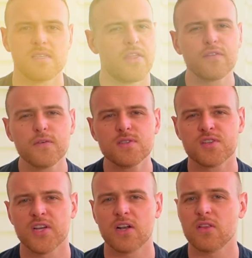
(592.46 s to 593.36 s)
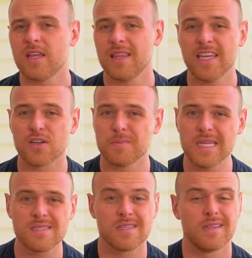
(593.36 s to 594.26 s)
Their foods are generally leaner
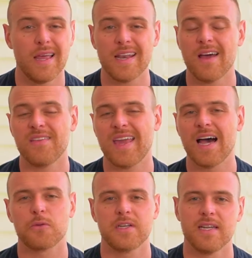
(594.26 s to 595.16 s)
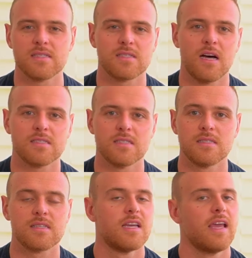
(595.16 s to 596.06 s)
meats, light on the calorie-dense
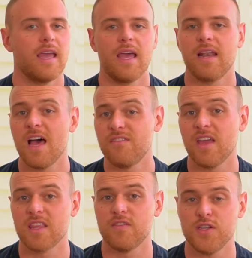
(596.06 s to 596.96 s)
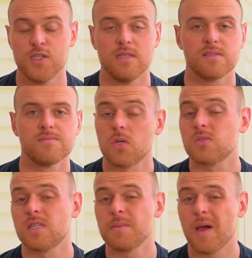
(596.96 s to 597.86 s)
sauces, and heavy on the veggies.
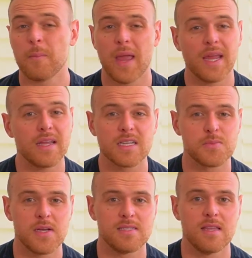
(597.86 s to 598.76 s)
Don't sleep on Panda Express